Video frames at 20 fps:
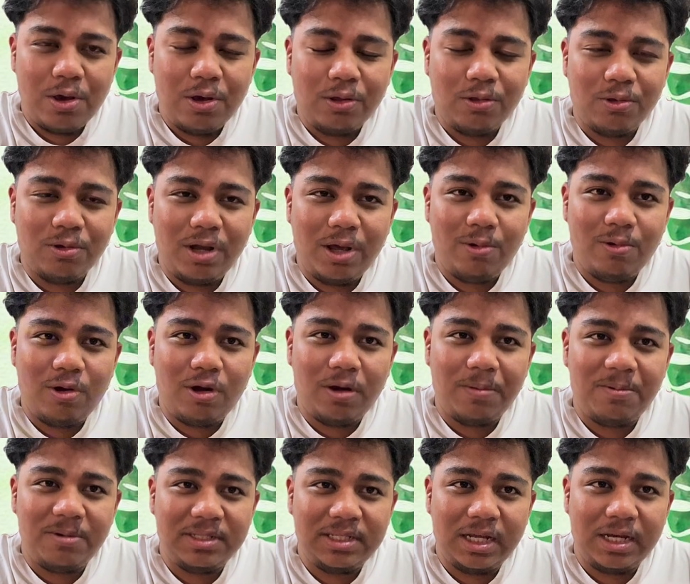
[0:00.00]
Today we're going to
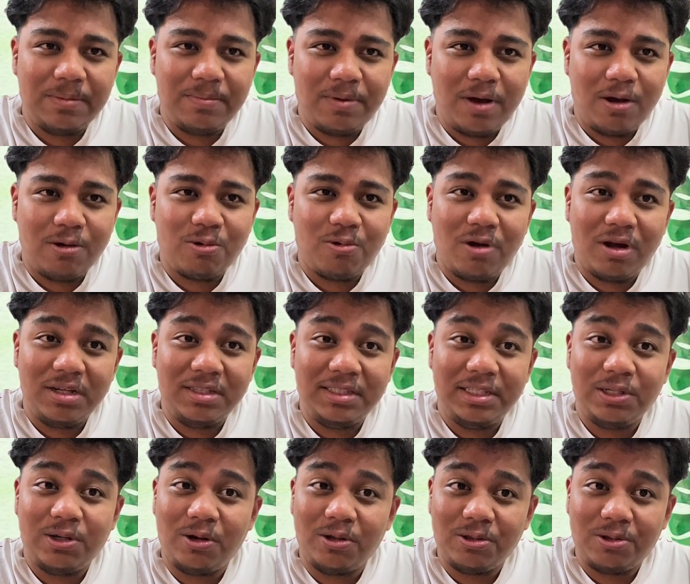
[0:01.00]
present about quality
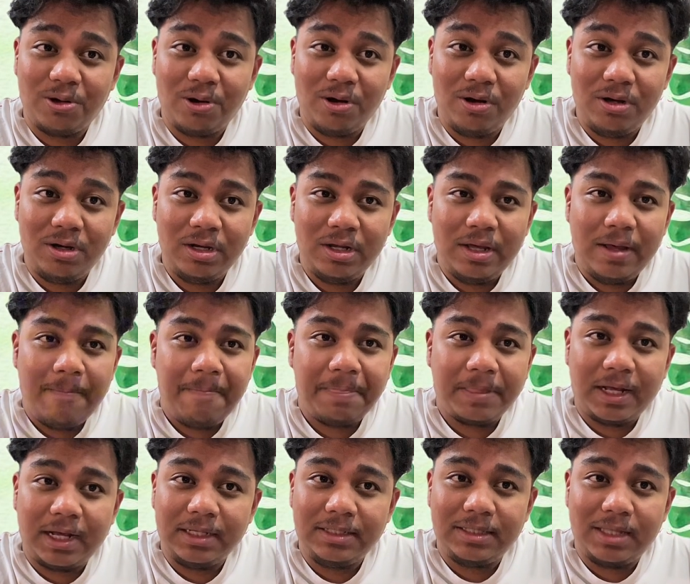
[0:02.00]
control,
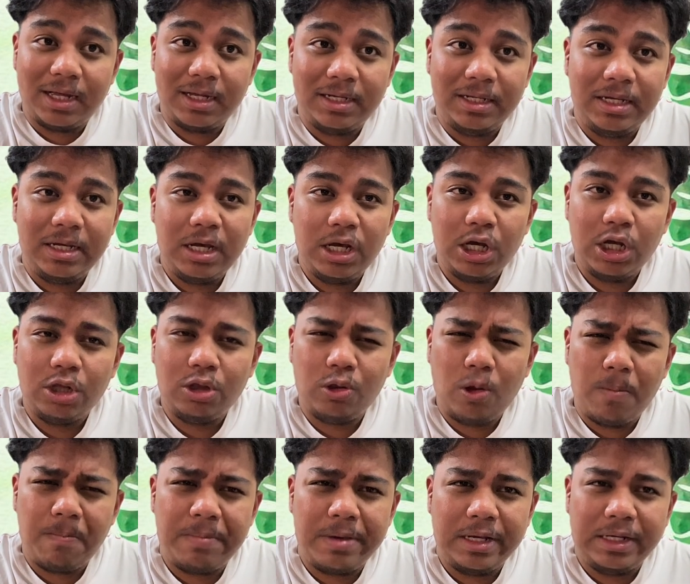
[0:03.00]
case study
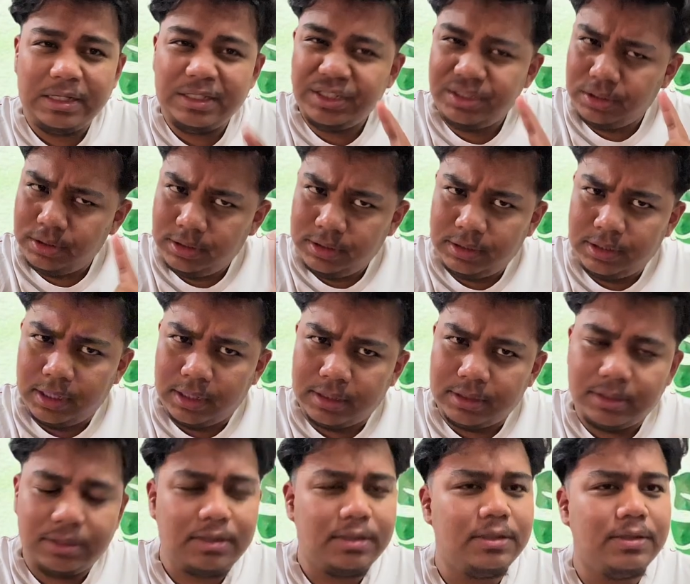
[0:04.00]
topic
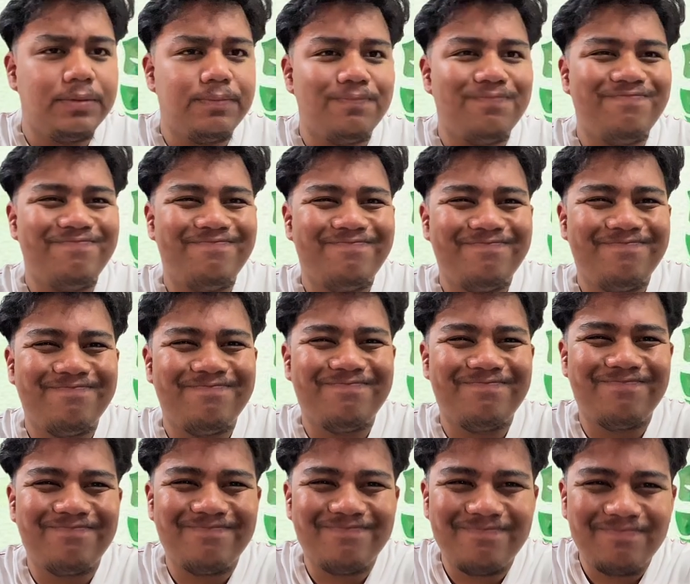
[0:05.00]
6.
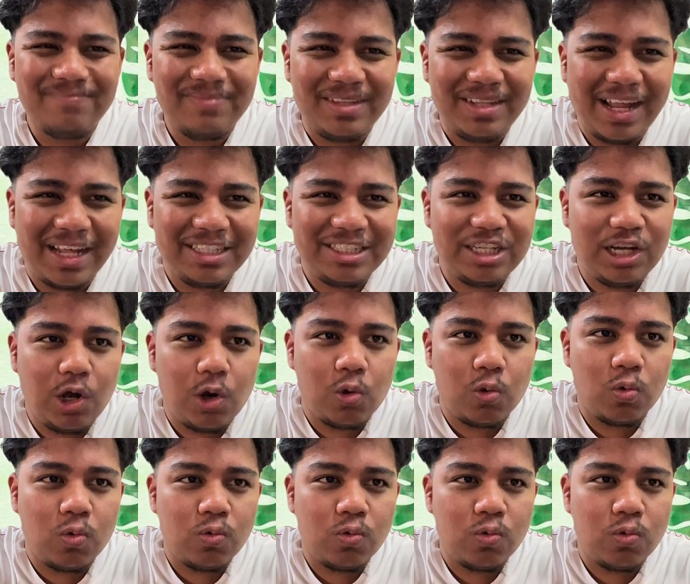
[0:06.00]
Let's go.